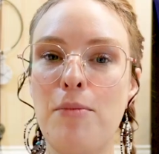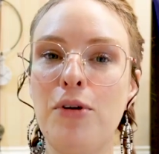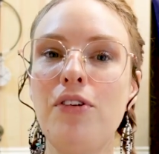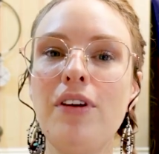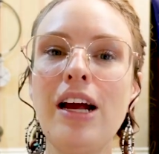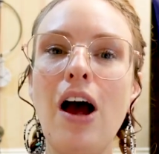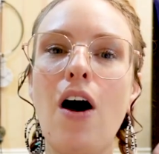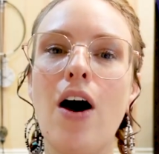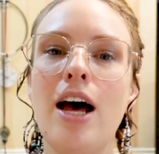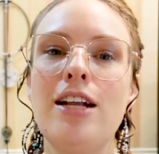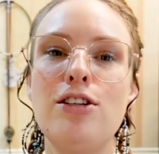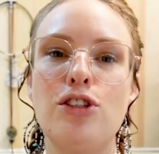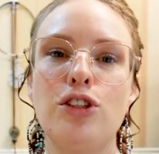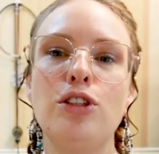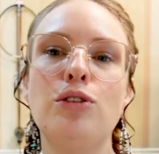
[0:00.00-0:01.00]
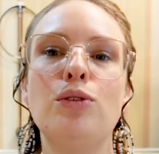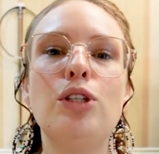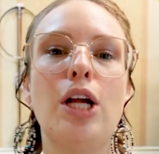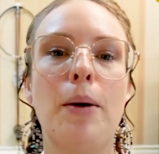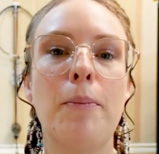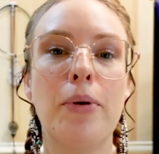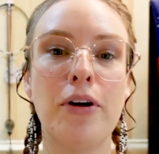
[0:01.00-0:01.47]
moving on to
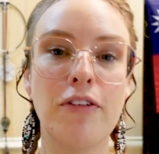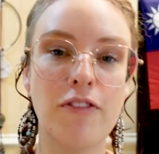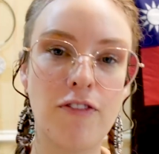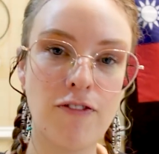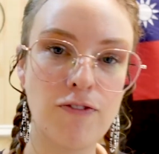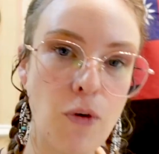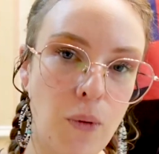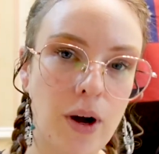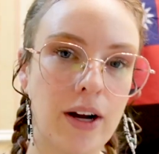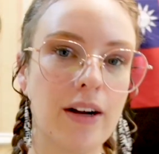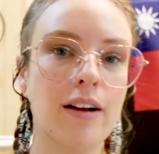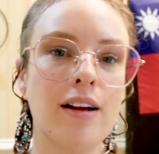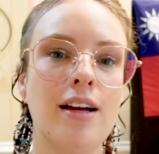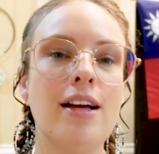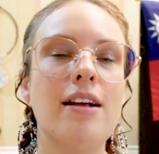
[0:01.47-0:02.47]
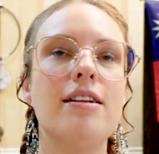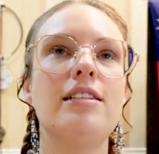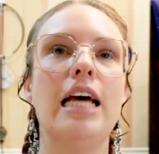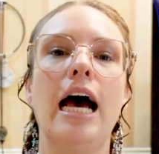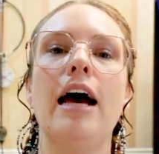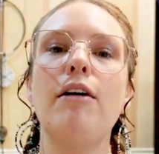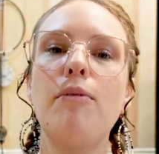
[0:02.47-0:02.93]
number 4.
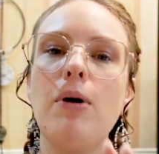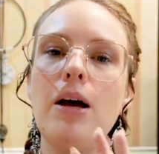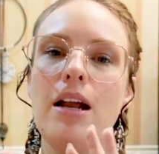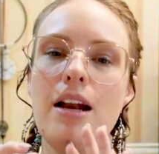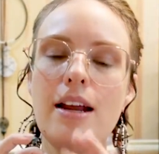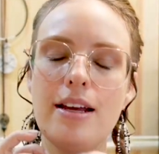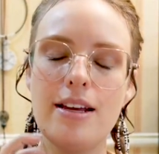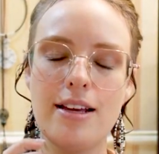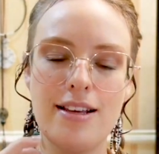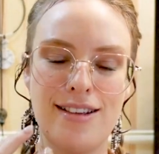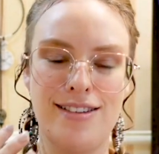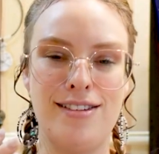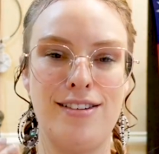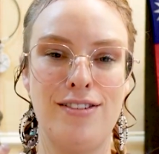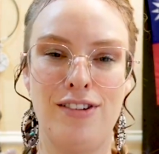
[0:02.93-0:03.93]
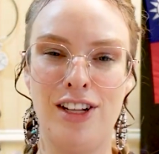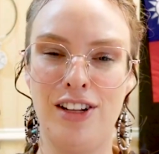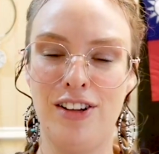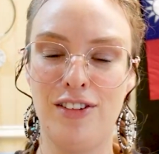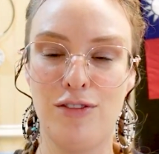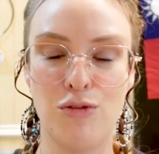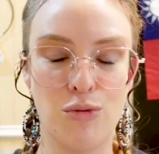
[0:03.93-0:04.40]
Taiwan is
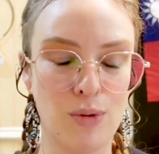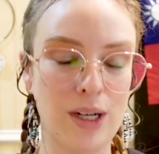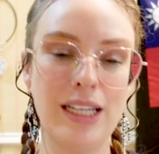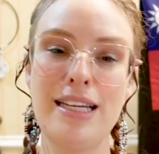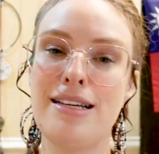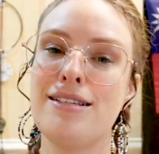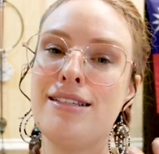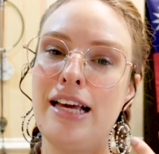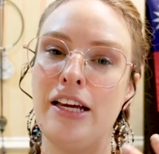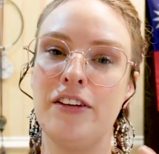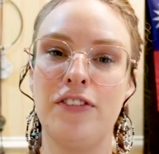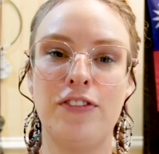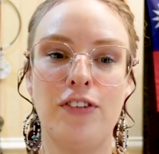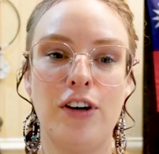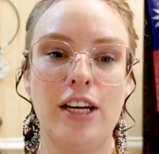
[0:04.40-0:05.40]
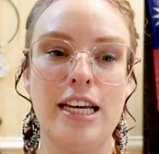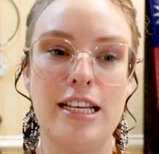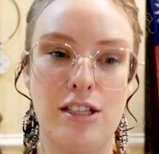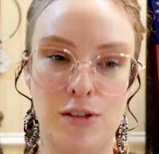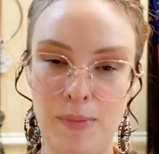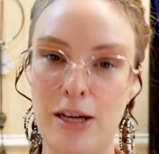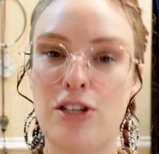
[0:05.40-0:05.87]
really safe,
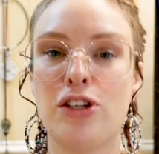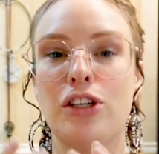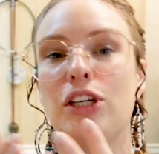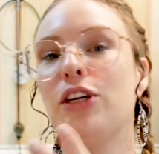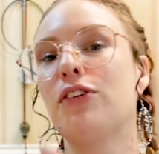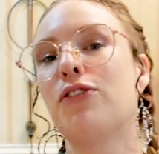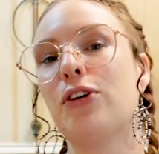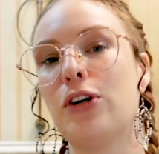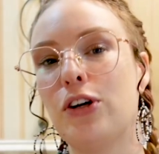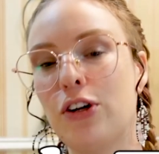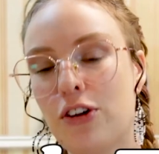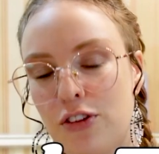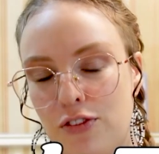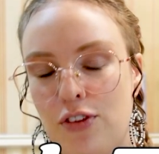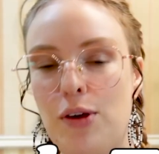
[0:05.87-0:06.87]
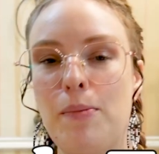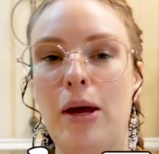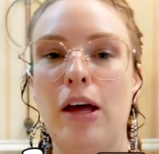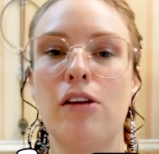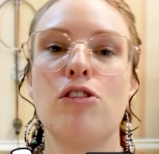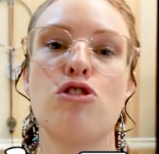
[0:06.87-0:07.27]
especially for female